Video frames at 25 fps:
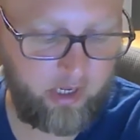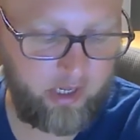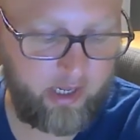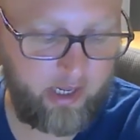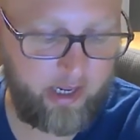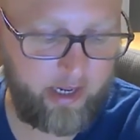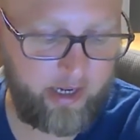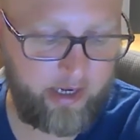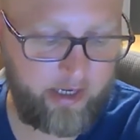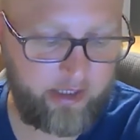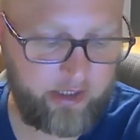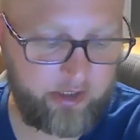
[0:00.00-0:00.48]

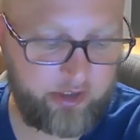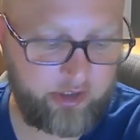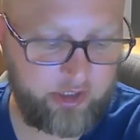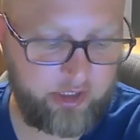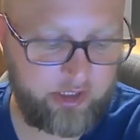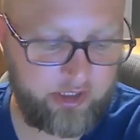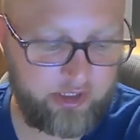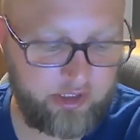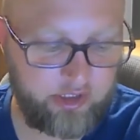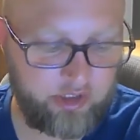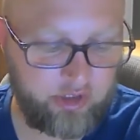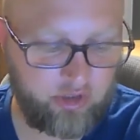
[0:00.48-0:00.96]
"And
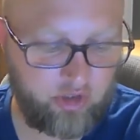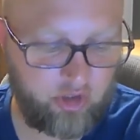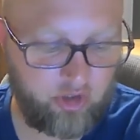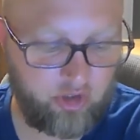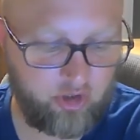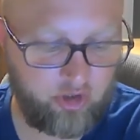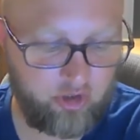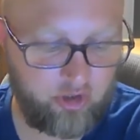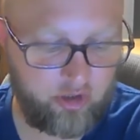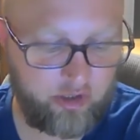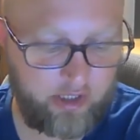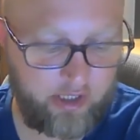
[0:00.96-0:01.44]
Jesus
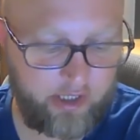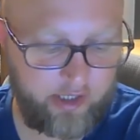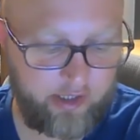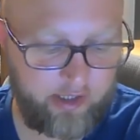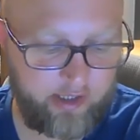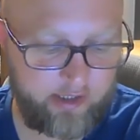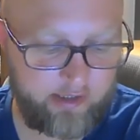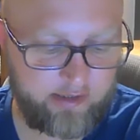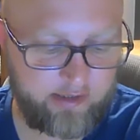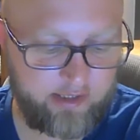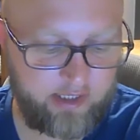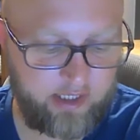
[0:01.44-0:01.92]
heard that
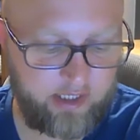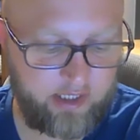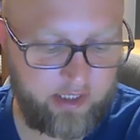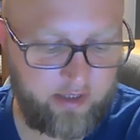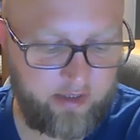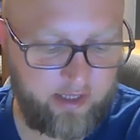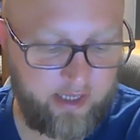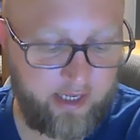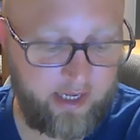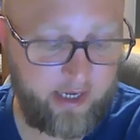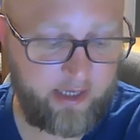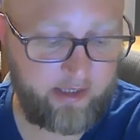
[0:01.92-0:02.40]
they said
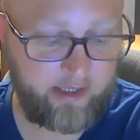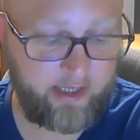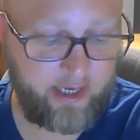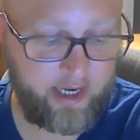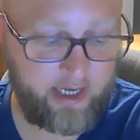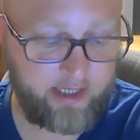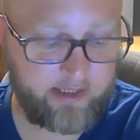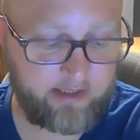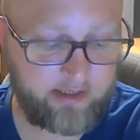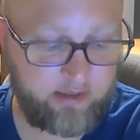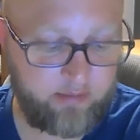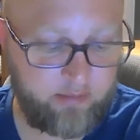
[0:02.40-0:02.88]
they had
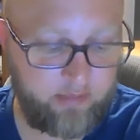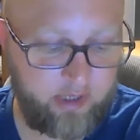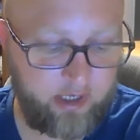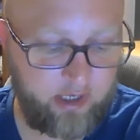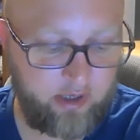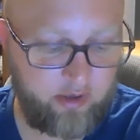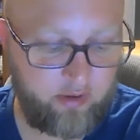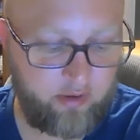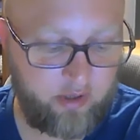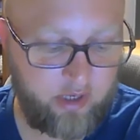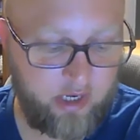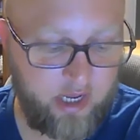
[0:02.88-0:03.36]
cast him
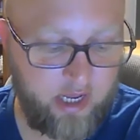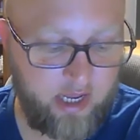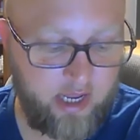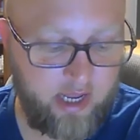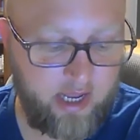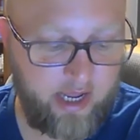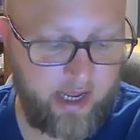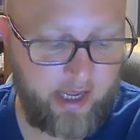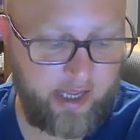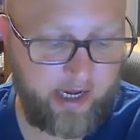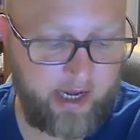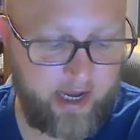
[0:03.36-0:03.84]
out.
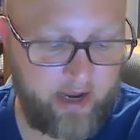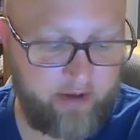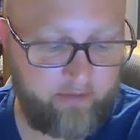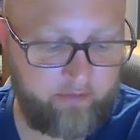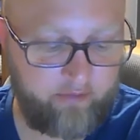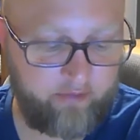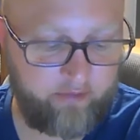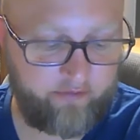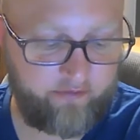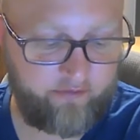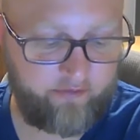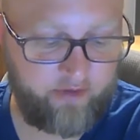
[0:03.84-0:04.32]
And
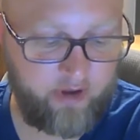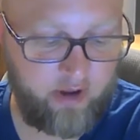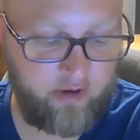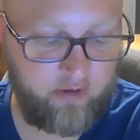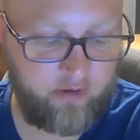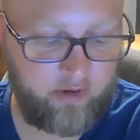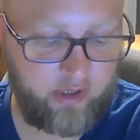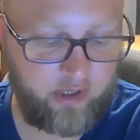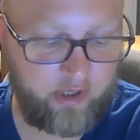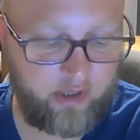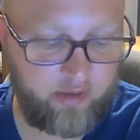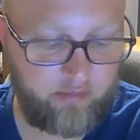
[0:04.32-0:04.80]
having
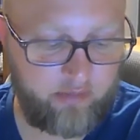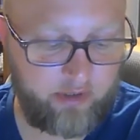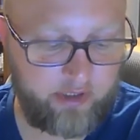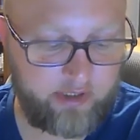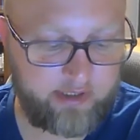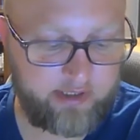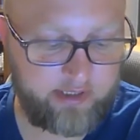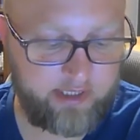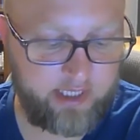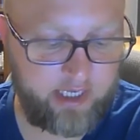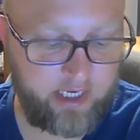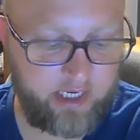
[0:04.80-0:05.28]
found him, he
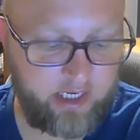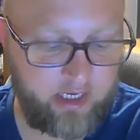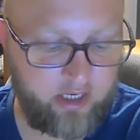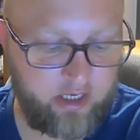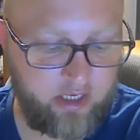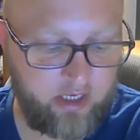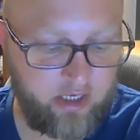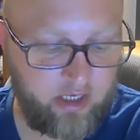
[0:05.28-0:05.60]
said,